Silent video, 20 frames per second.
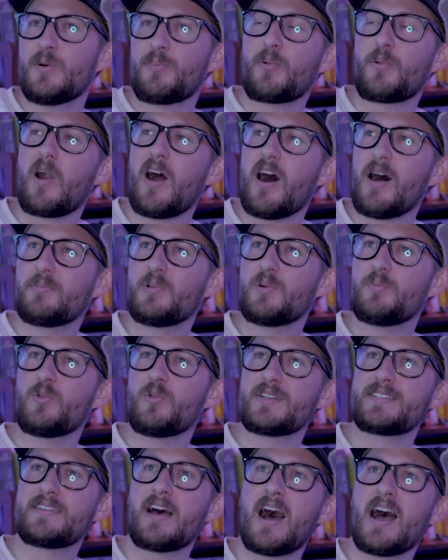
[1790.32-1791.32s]
problem
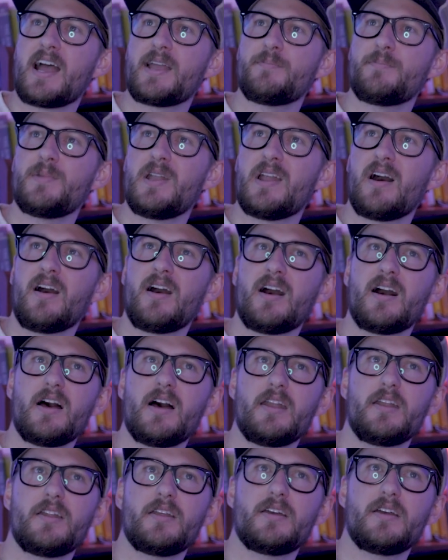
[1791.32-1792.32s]
was I'm
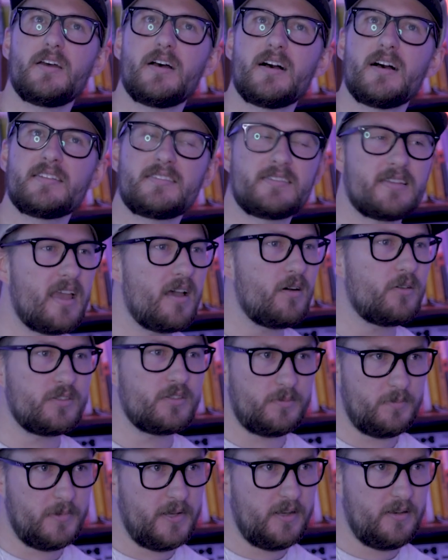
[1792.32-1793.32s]
not a
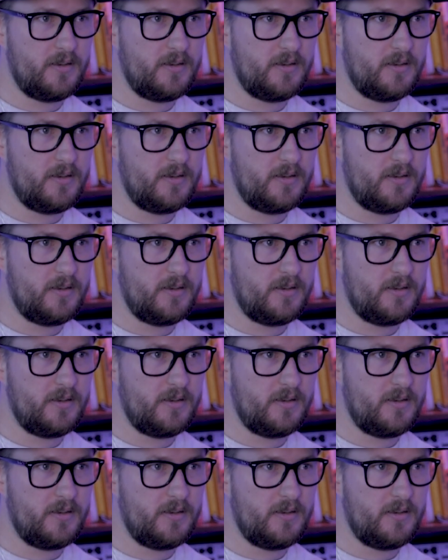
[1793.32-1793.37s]
salesman.